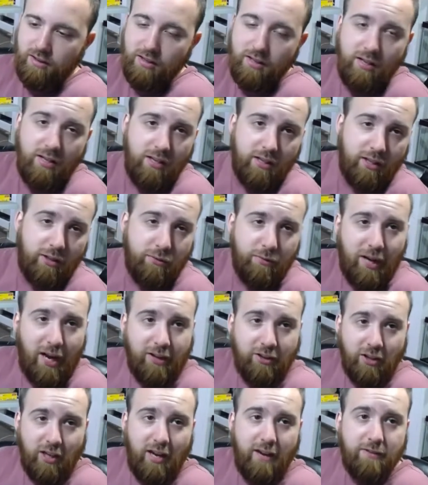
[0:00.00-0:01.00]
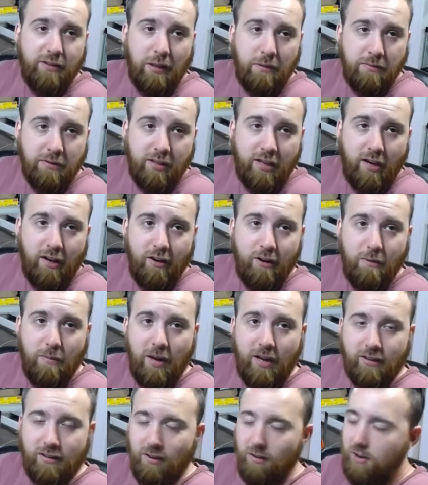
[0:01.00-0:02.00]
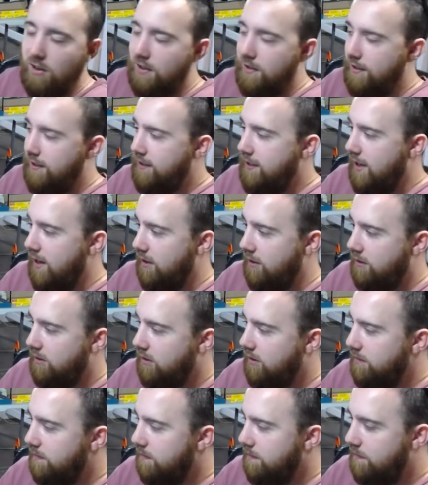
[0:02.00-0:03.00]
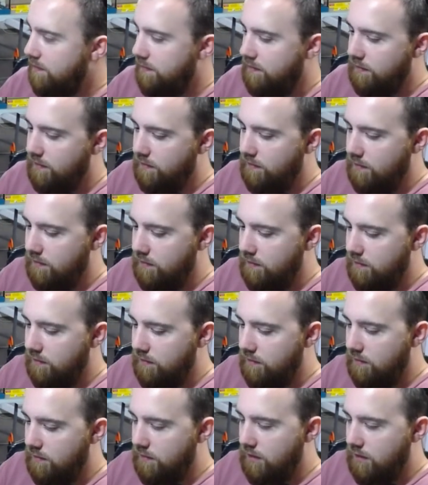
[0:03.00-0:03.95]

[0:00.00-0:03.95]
Because we actually have some cyanobacteria in the tanks. chemi clean.